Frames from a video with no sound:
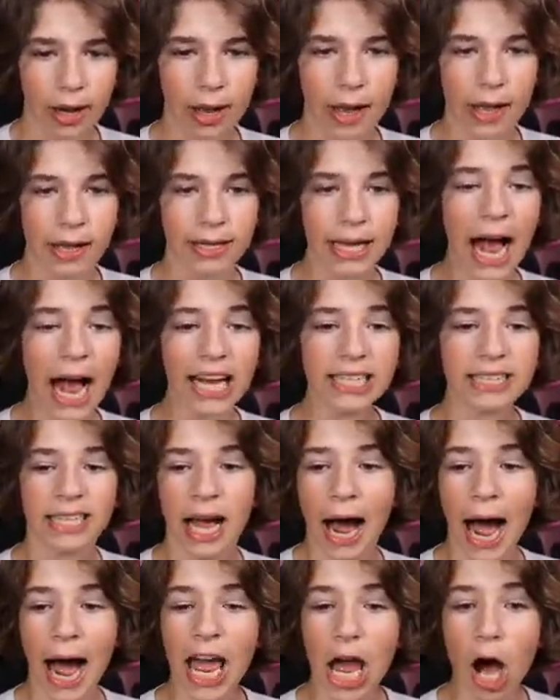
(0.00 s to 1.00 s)
Guys,
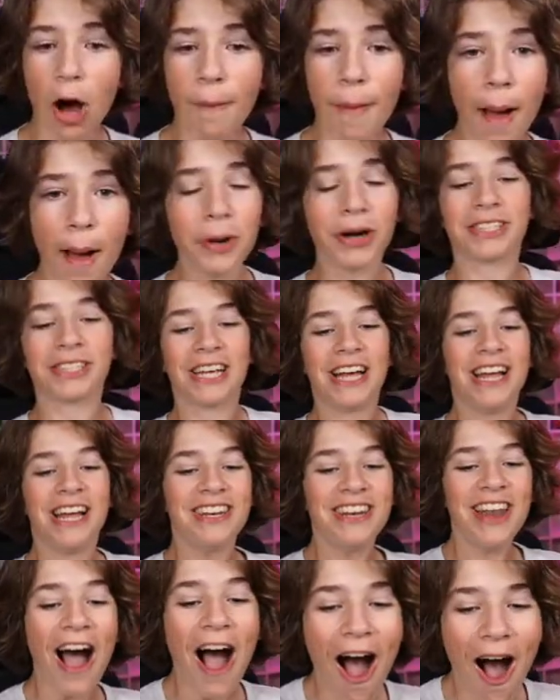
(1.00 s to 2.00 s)
IO members,
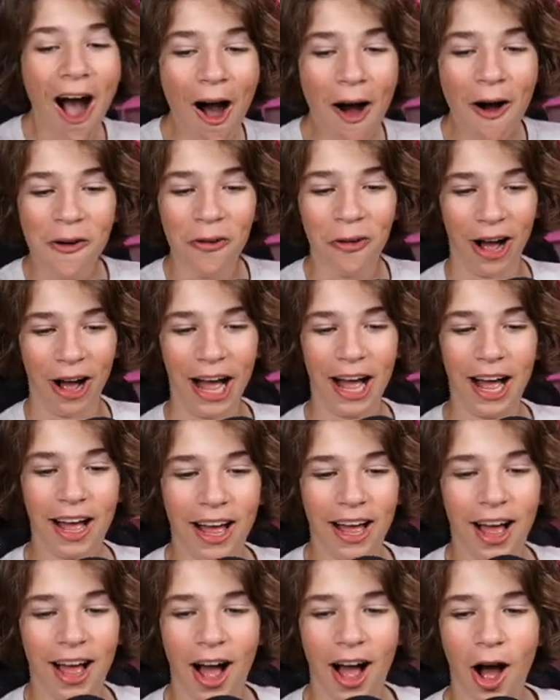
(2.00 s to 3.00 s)
no!
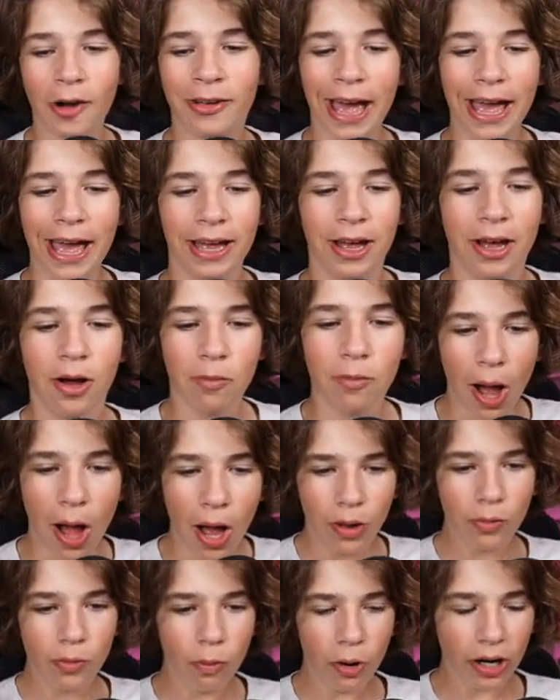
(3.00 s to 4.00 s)
Okay,
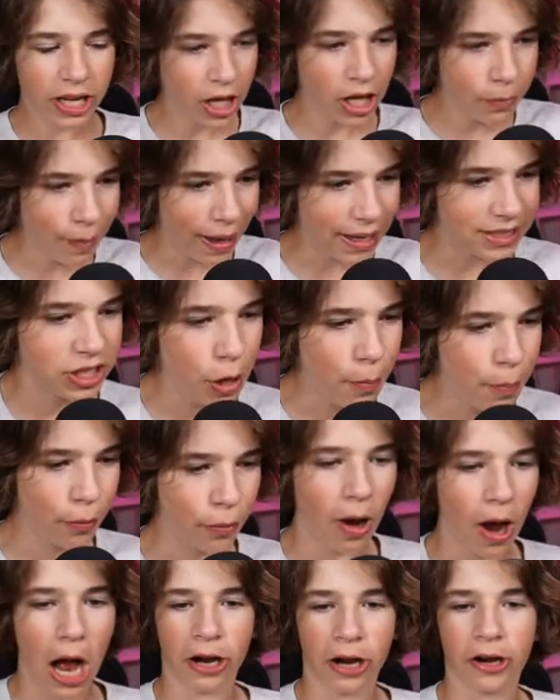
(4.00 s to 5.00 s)
well, we're killed by Super
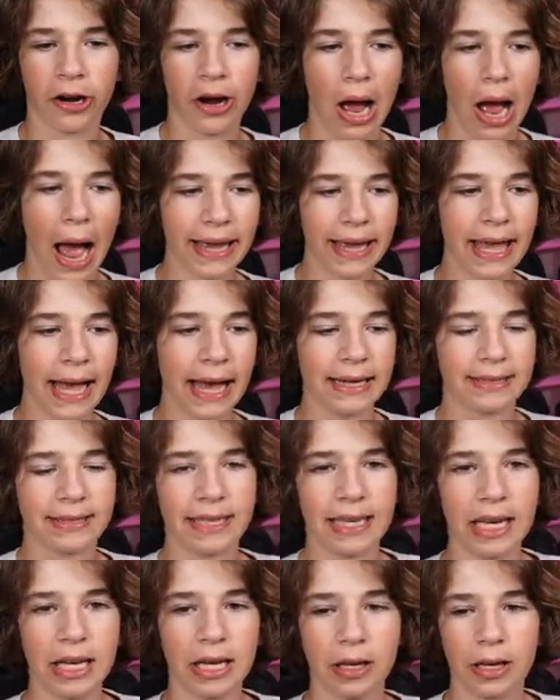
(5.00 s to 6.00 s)
Rocker. I guess
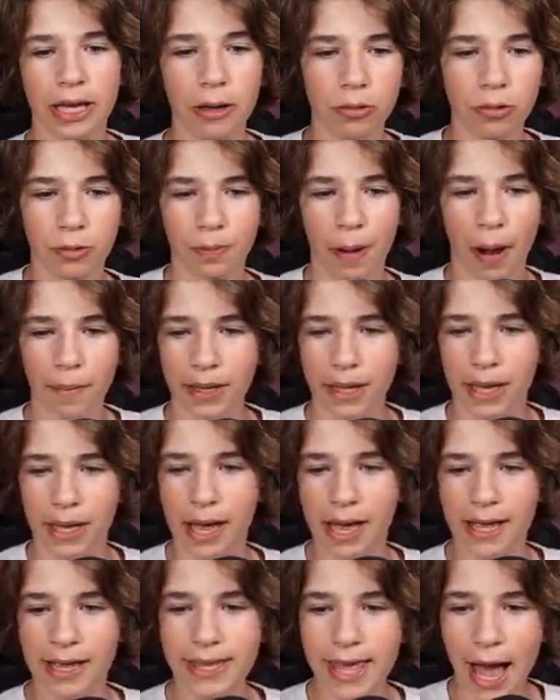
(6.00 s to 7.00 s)
he, he was probably,
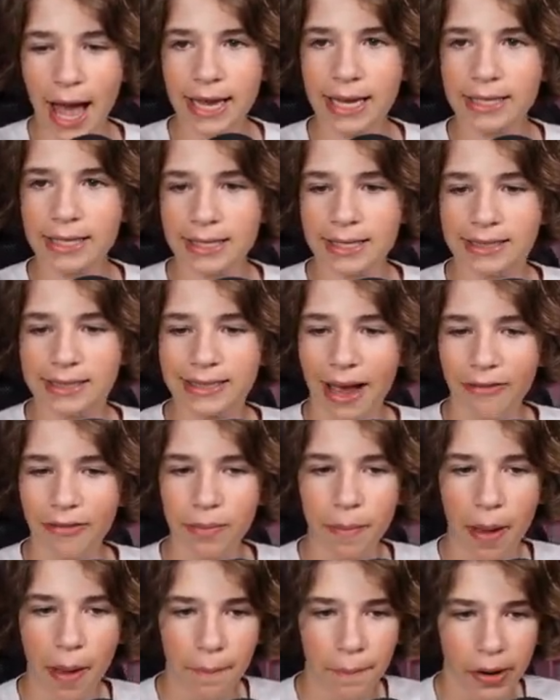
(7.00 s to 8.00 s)
yeah, he's a seven
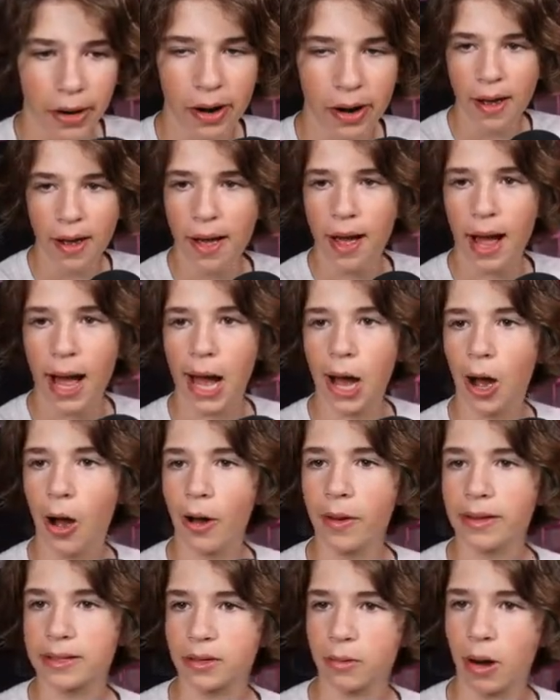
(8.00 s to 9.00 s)
member. Uh, oh,
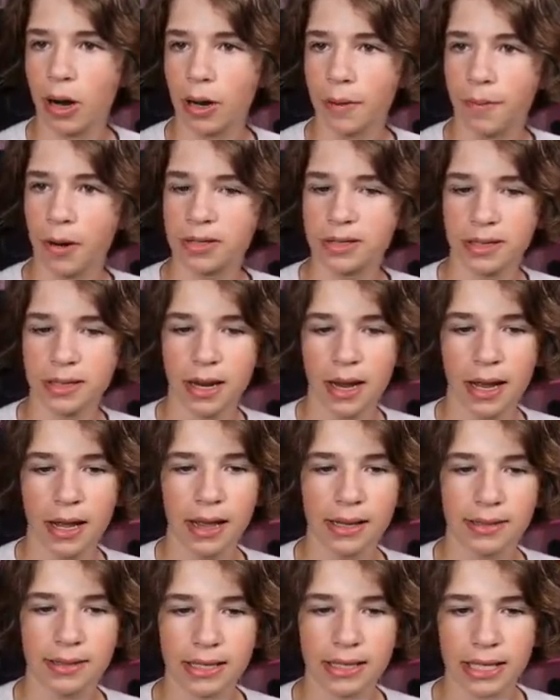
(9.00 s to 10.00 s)
this is the wrong person.
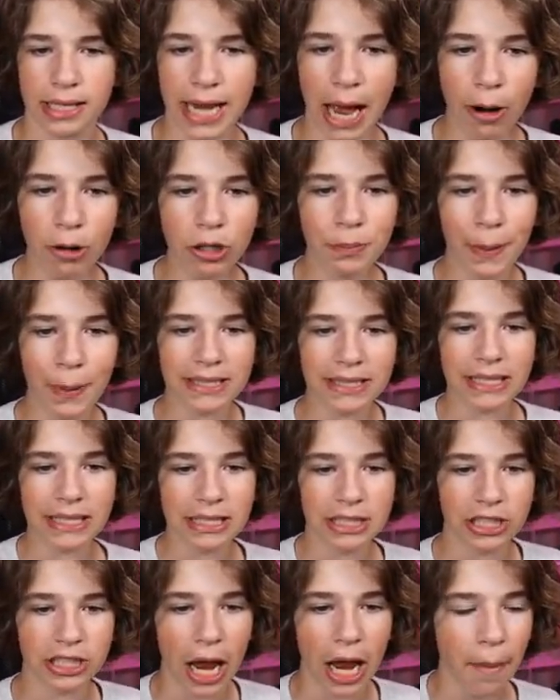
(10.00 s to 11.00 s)
Let's see. Now respecting
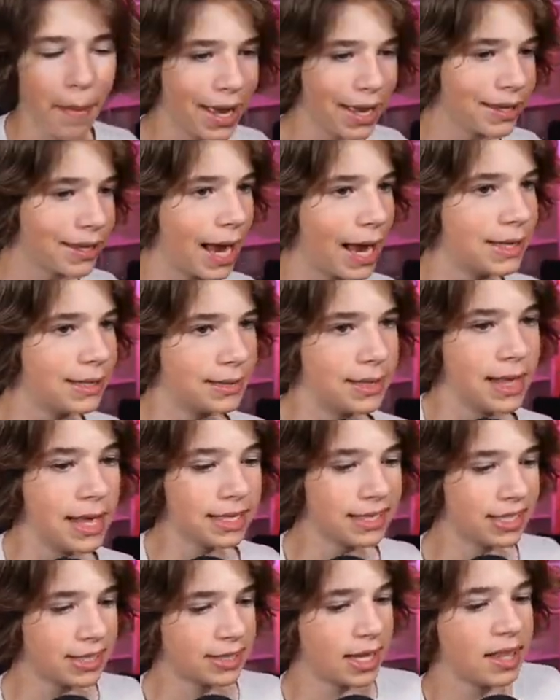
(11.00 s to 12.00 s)
J-Man. Guys,
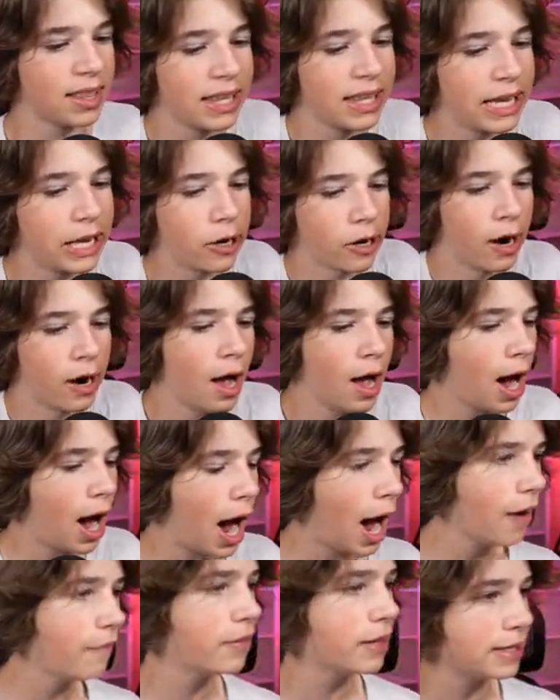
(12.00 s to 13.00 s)
this is the leader
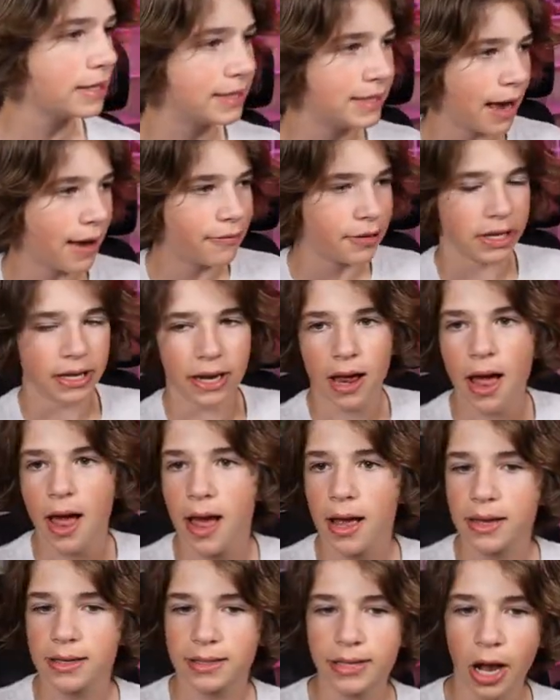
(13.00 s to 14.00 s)
of the seven.
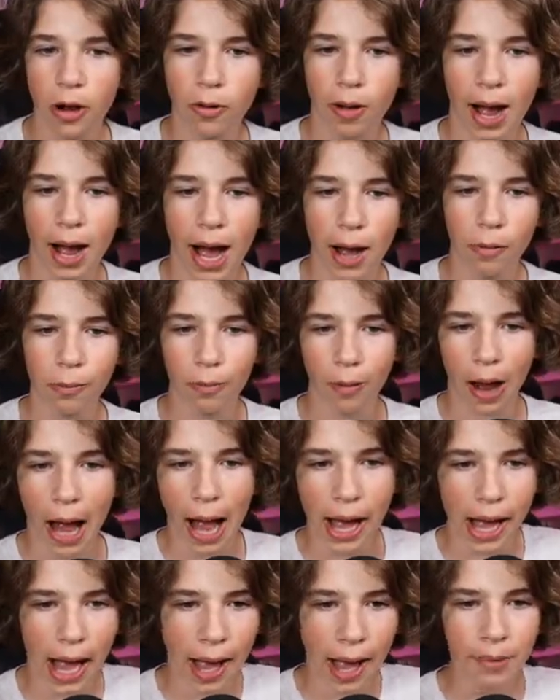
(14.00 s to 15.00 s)
So, uh,
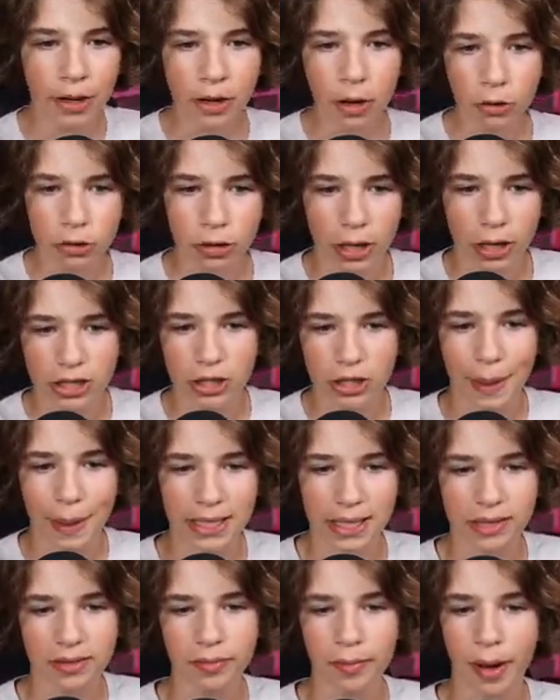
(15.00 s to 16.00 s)
I, I'm going to go try to
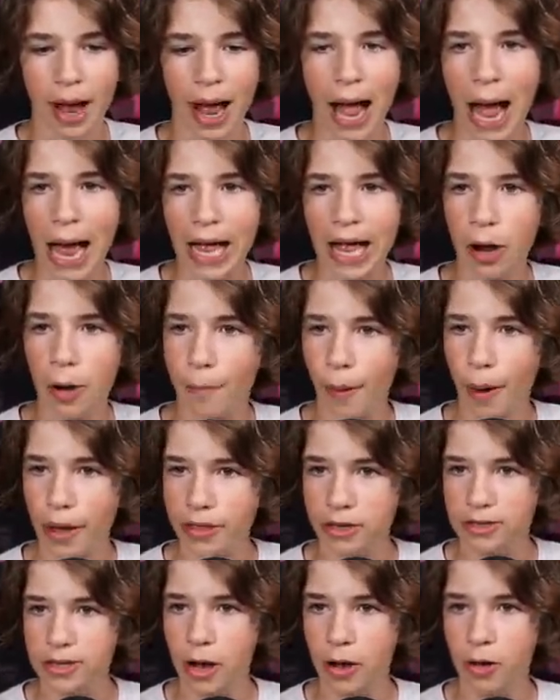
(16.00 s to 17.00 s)
spectate with my IO
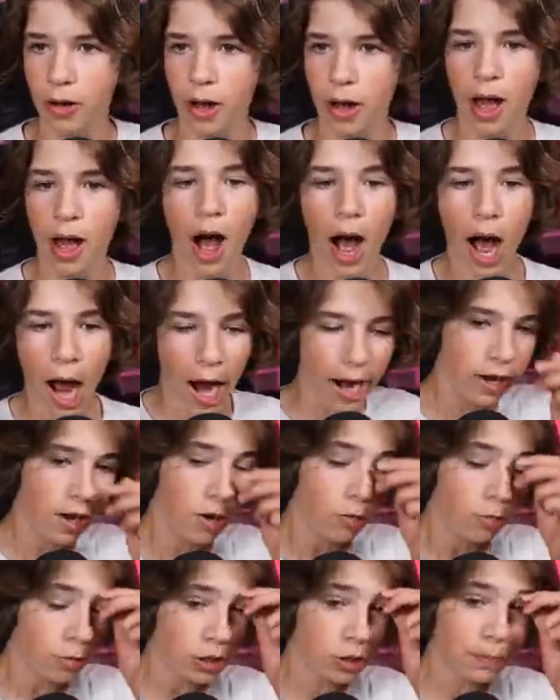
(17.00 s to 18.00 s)
brothers, though. All right,
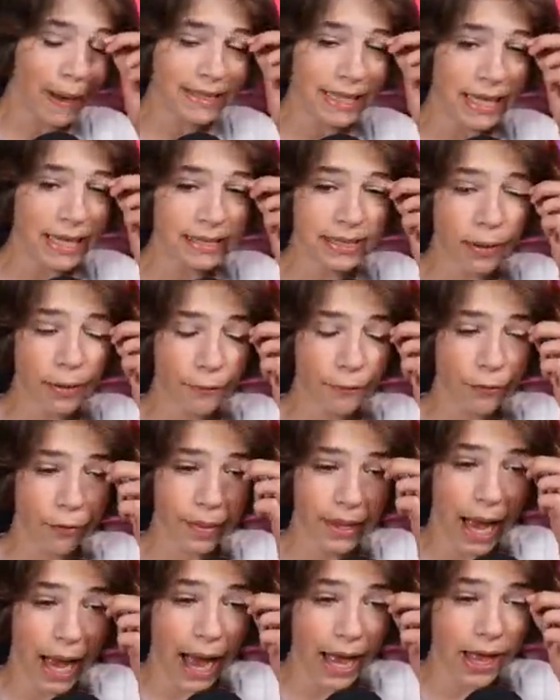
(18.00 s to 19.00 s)
we're spectating someone from the
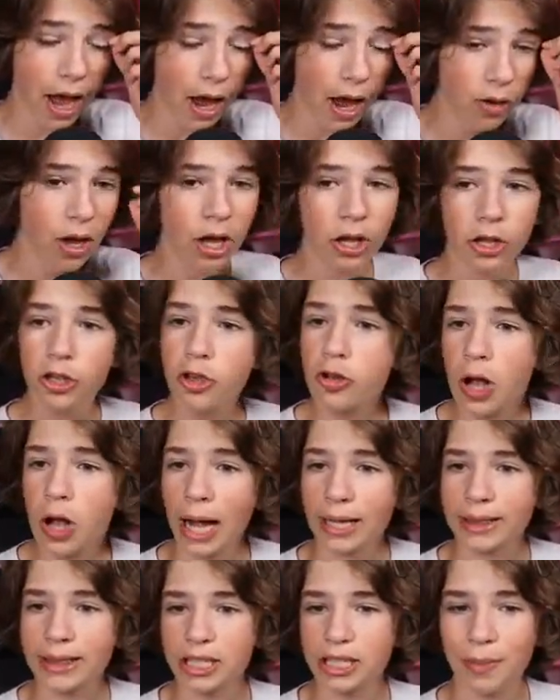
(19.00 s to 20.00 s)
IO. You
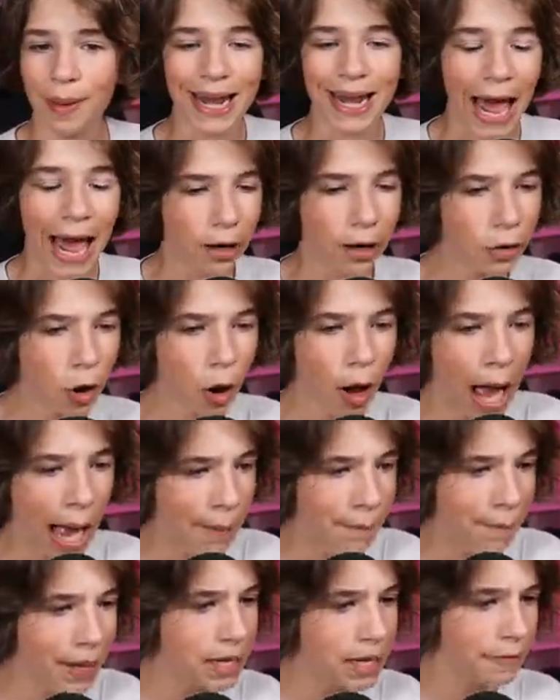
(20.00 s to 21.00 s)
got this, man. I don't know how
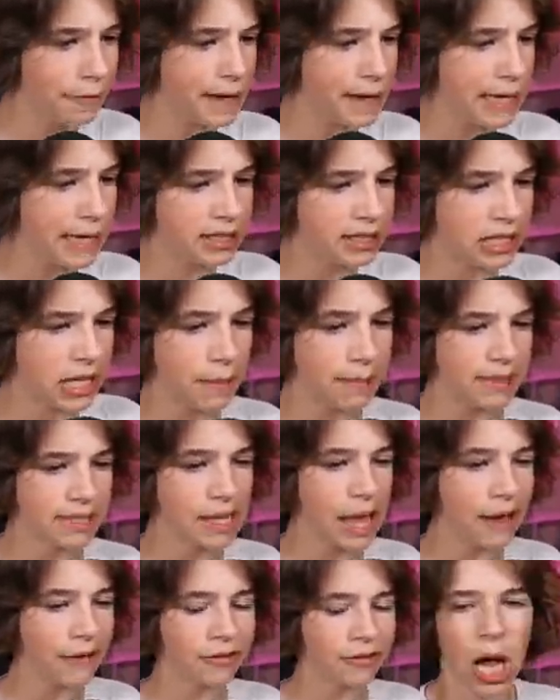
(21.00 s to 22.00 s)
many of each team is
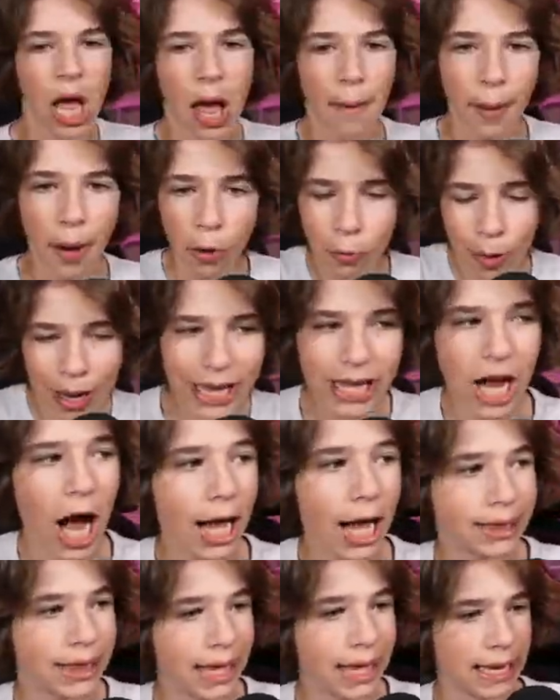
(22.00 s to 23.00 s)
left, but we
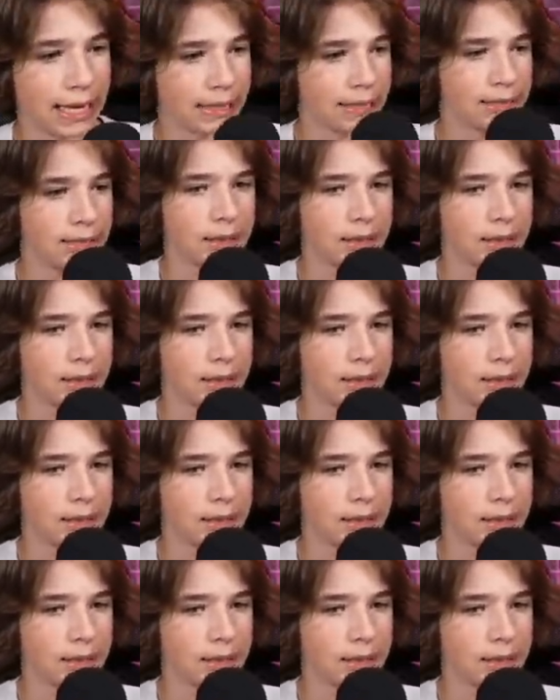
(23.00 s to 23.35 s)
got this.